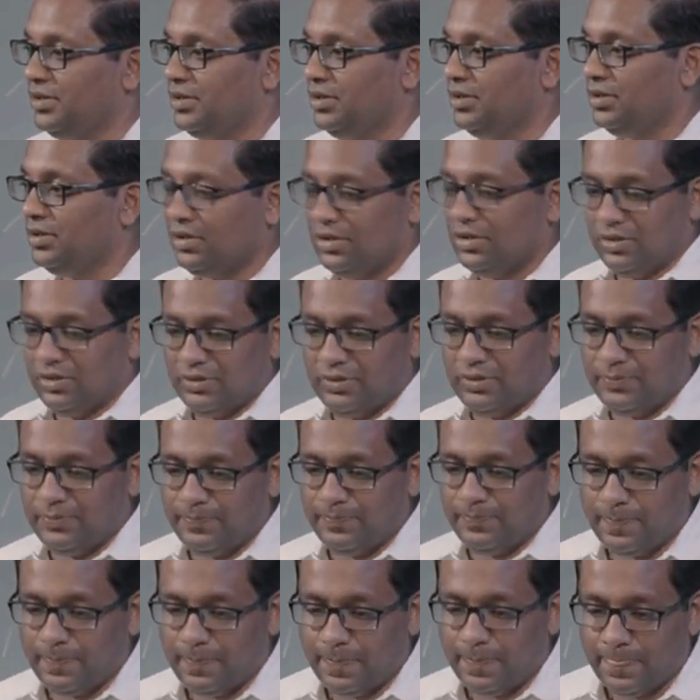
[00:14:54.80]
To overcome
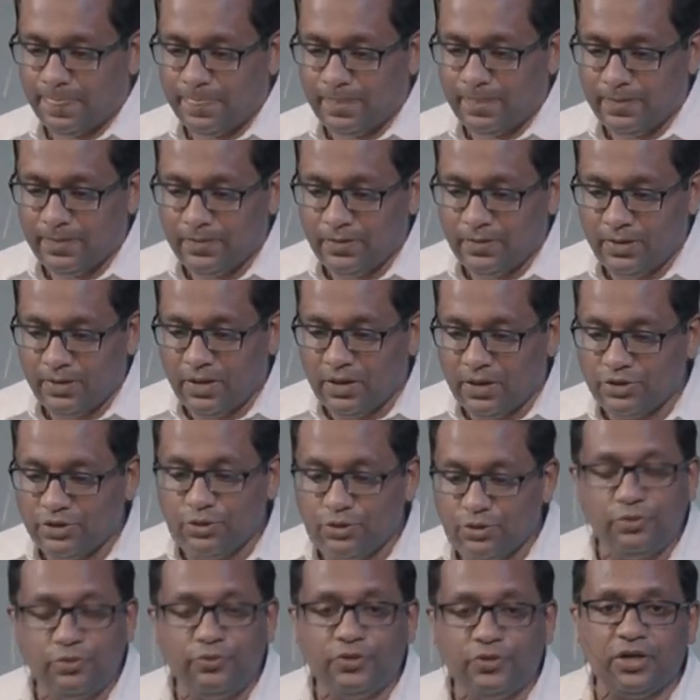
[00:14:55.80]
temptation,
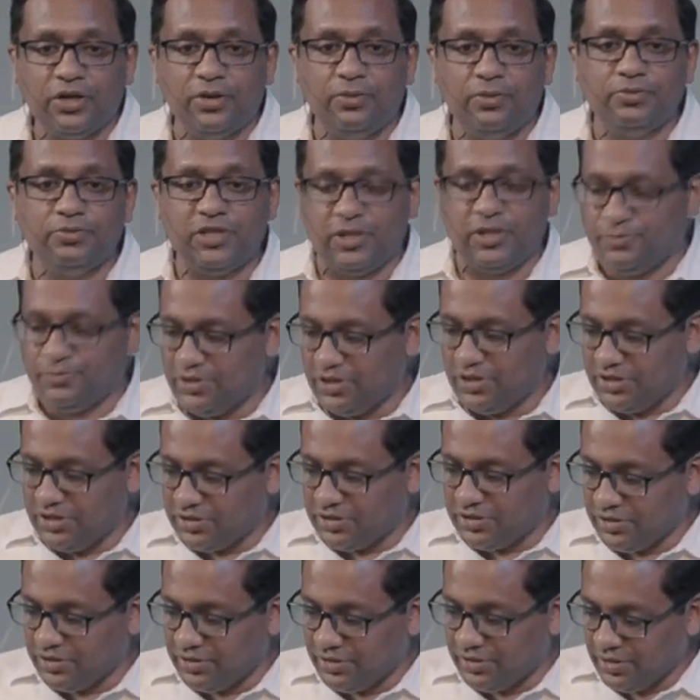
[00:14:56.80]
it's important to
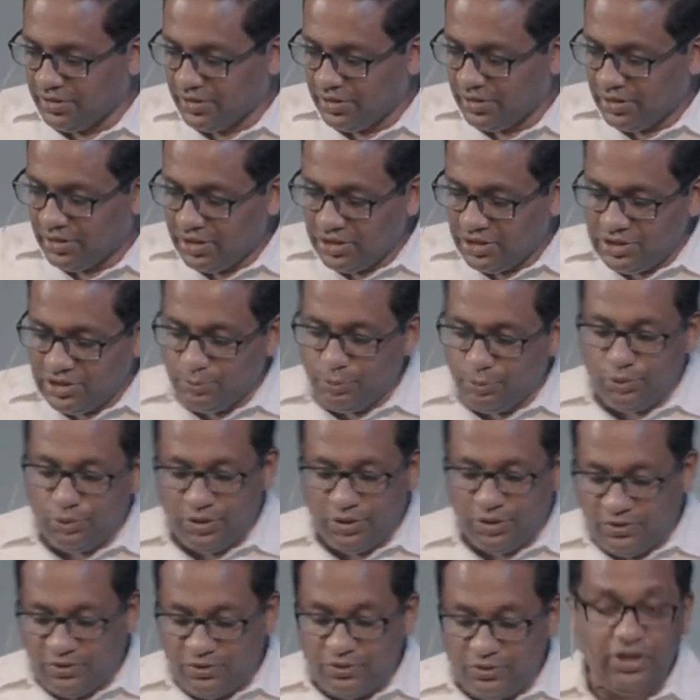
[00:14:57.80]
realize that
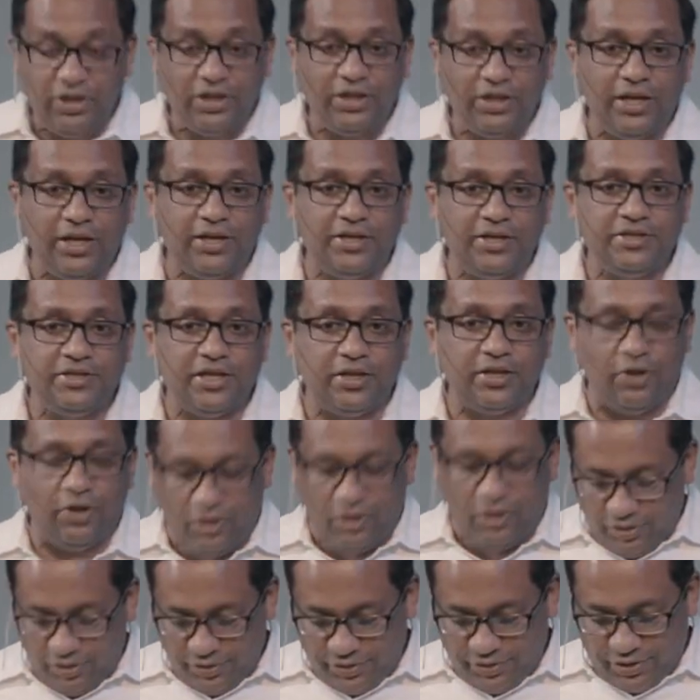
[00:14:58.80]
although the initial
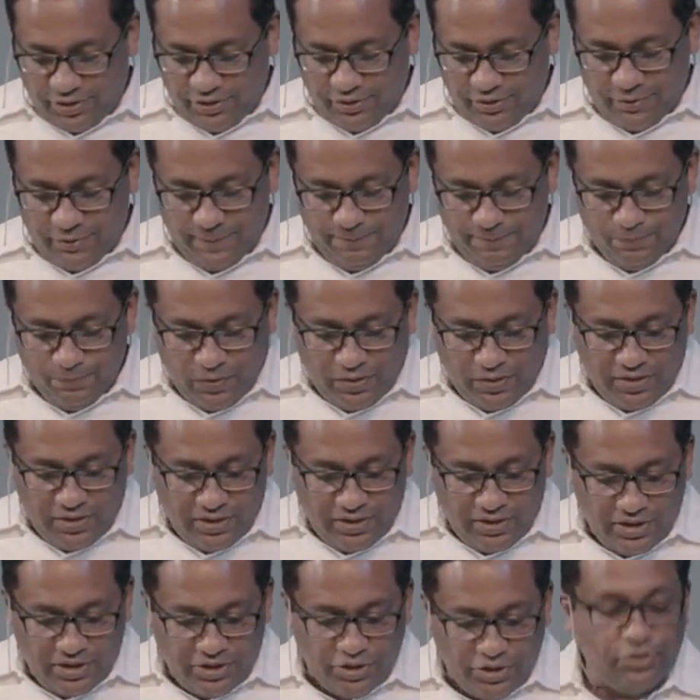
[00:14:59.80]
temptation, the
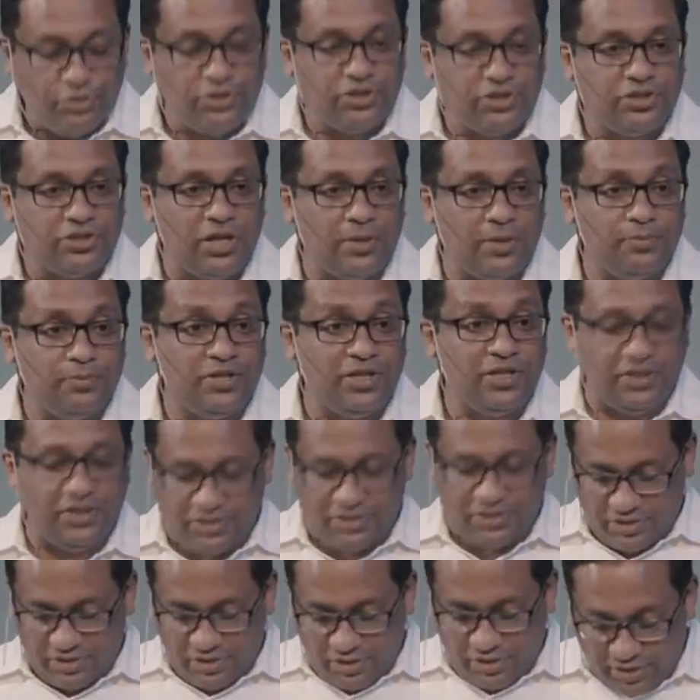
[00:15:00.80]
initial thought to
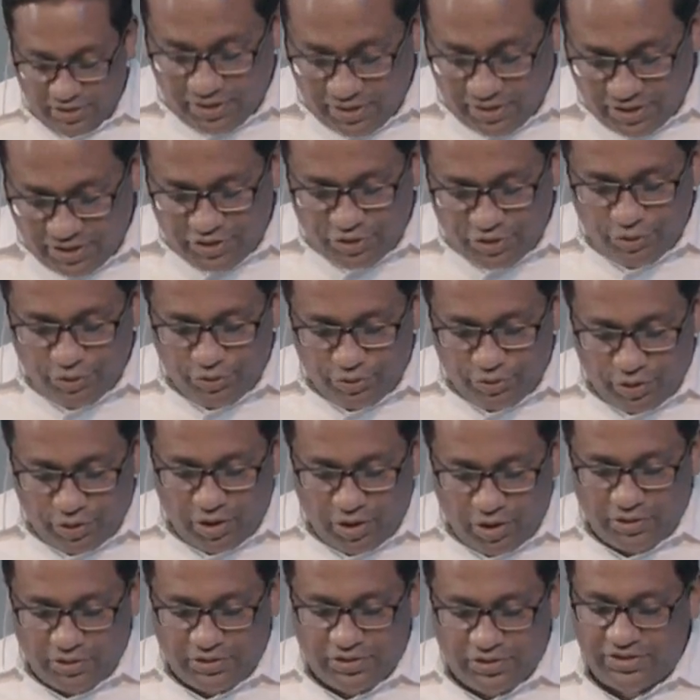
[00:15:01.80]
sin stems
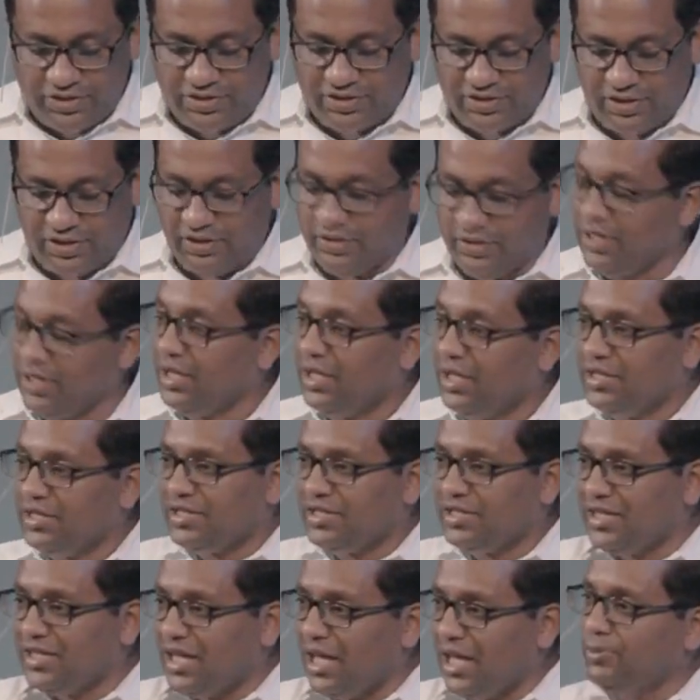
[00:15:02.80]
from the
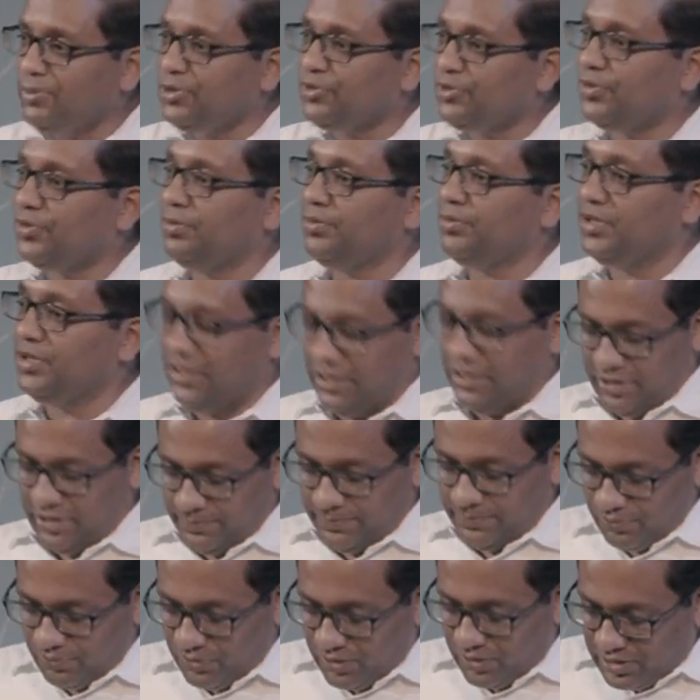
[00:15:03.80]
sinful flesh. It
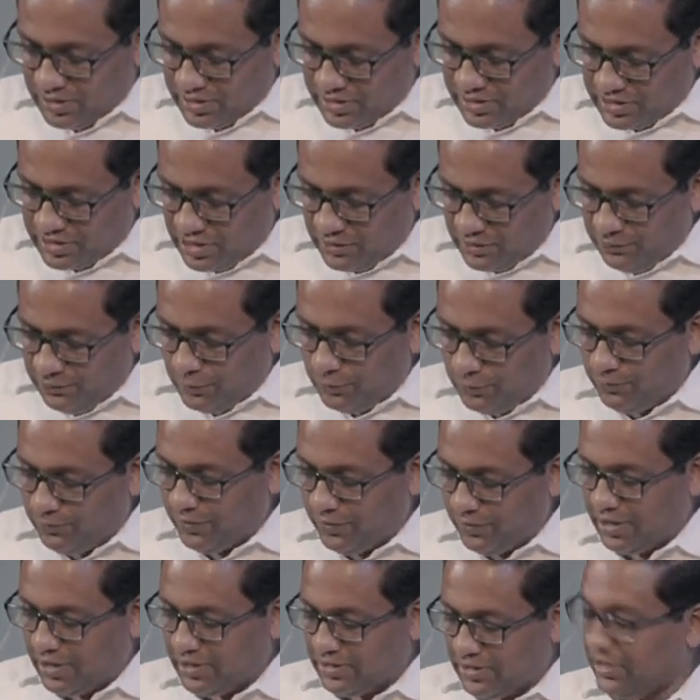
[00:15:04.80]
is not sin
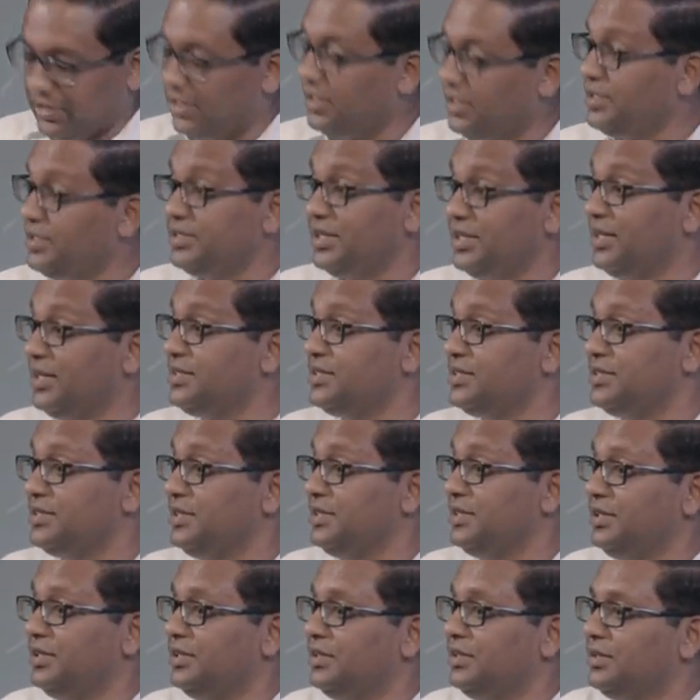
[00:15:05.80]
unless we
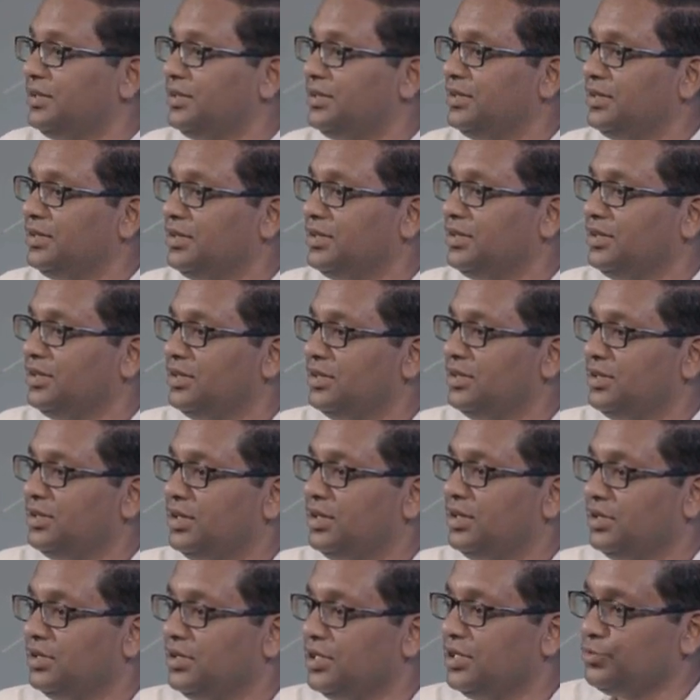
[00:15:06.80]
pursue it.
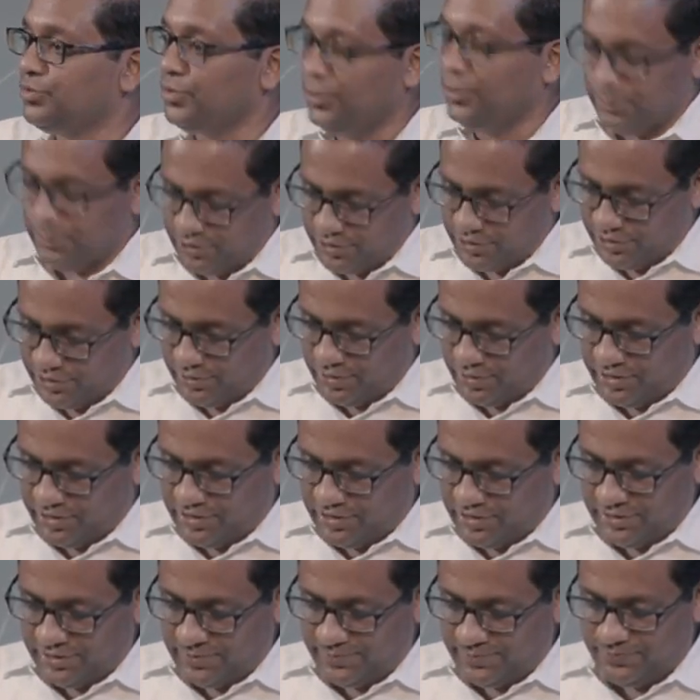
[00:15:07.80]

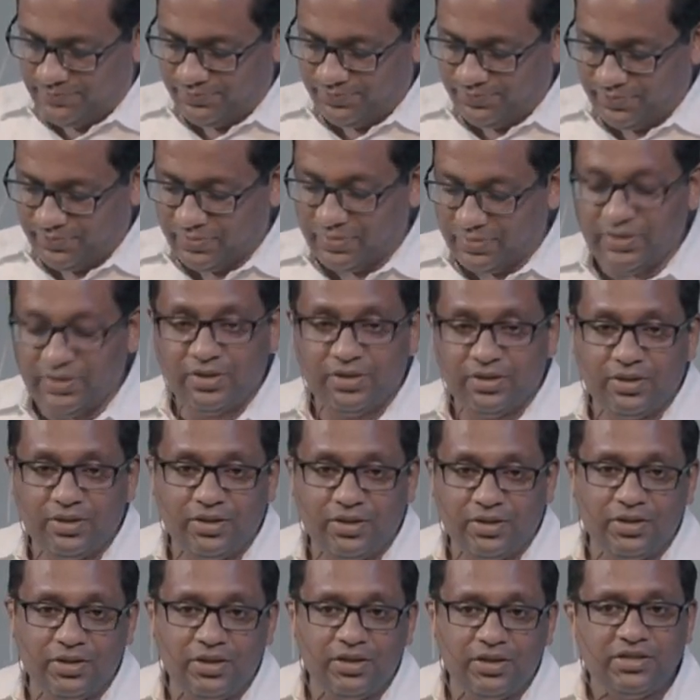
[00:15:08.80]
Sin always
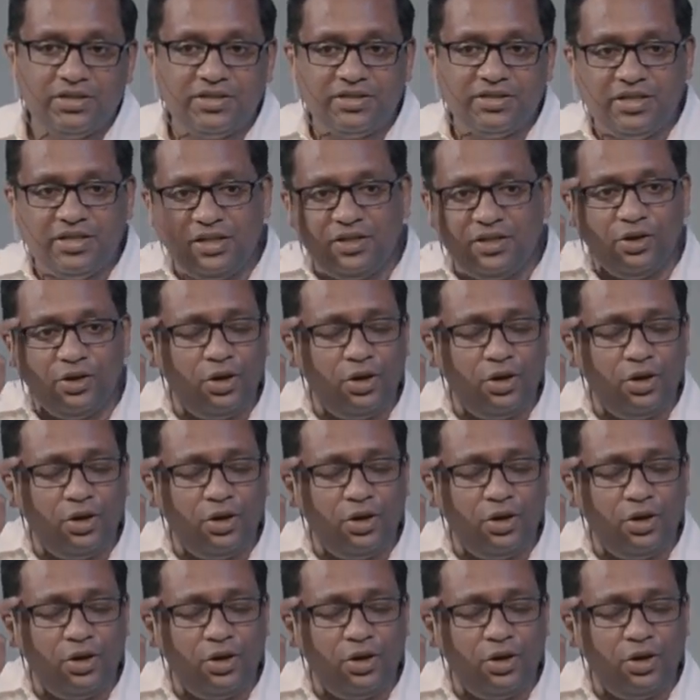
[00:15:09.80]
begins in here,